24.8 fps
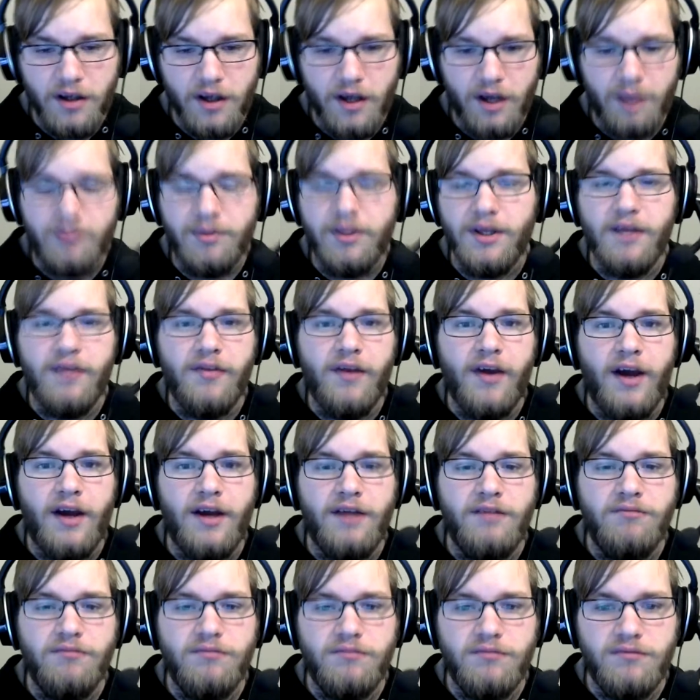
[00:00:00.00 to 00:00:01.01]
I played
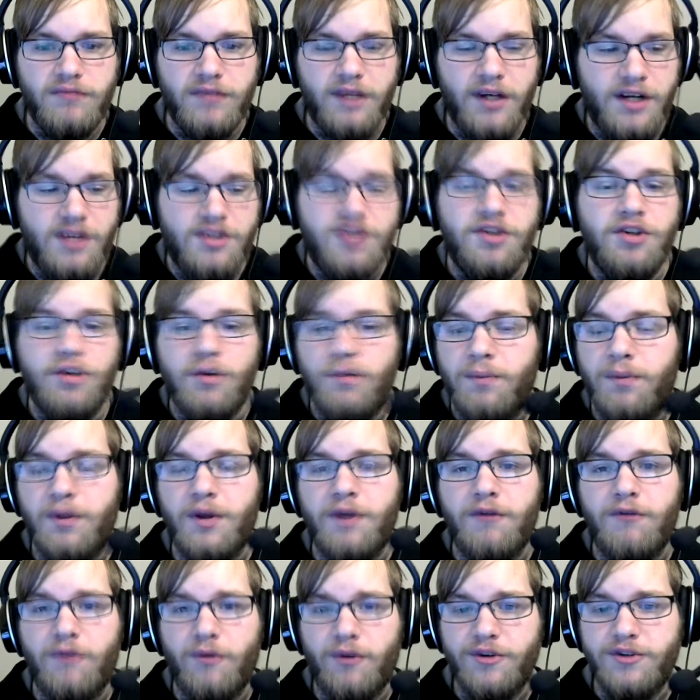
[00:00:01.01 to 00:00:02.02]
that, and I still play
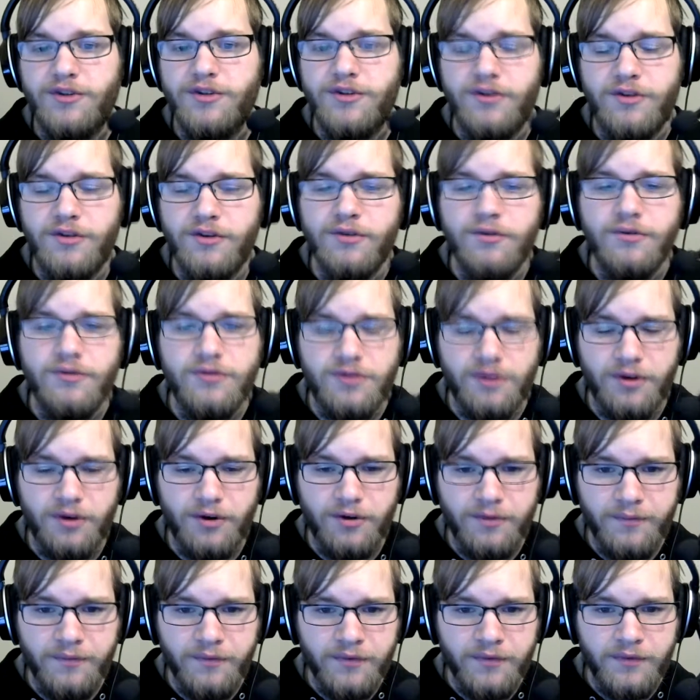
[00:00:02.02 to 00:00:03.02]
Forza 2,
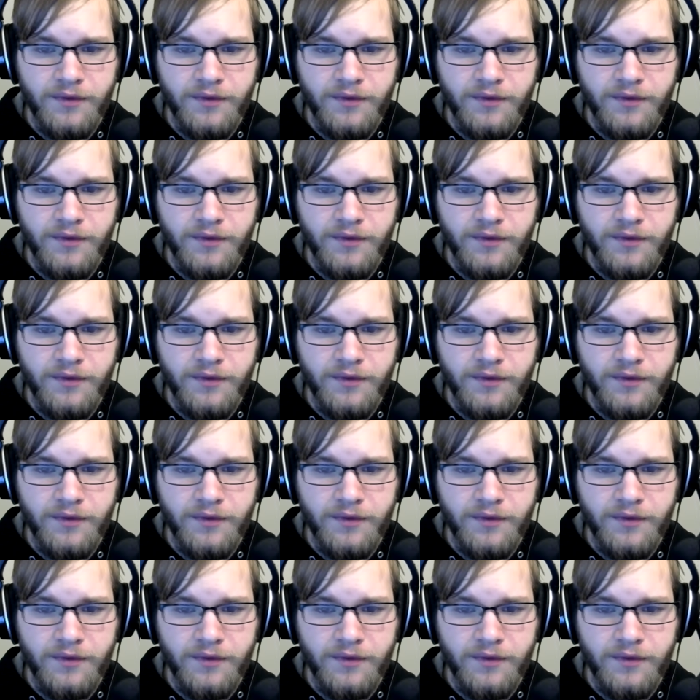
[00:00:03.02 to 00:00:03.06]
so.